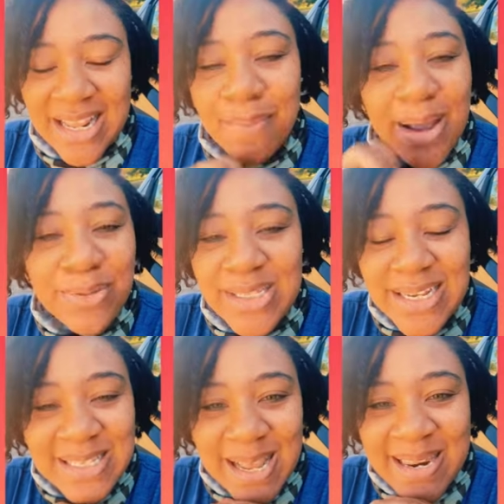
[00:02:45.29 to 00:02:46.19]
And the Bible
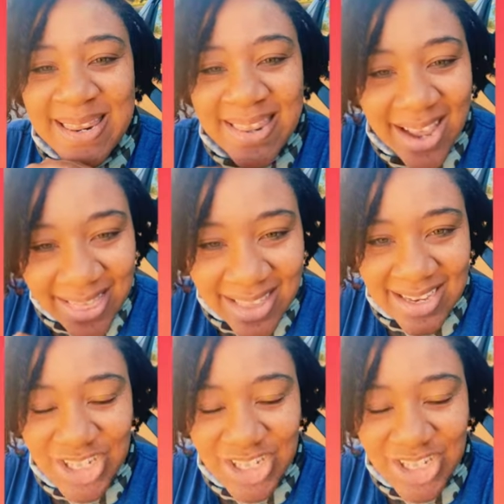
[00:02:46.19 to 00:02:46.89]
says that nothing